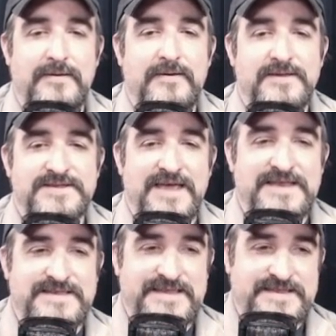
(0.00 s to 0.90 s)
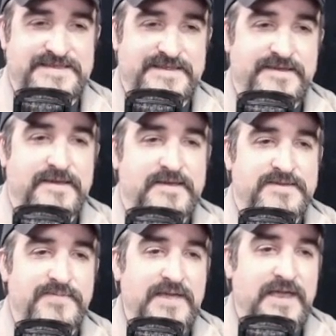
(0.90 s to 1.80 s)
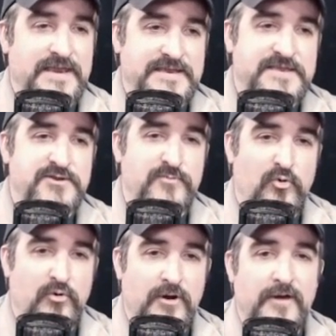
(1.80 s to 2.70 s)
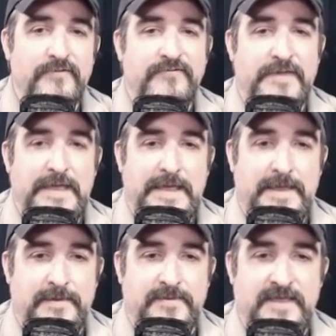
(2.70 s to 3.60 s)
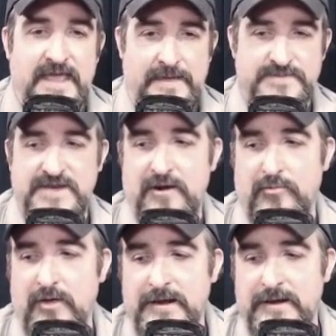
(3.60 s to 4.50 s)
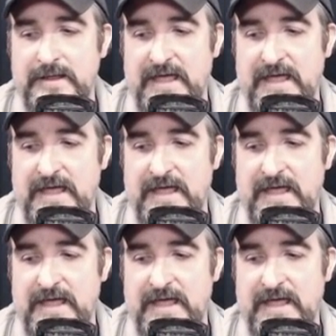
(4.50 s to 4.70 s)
side scenes. Something I'd like to do more of in the games that I run.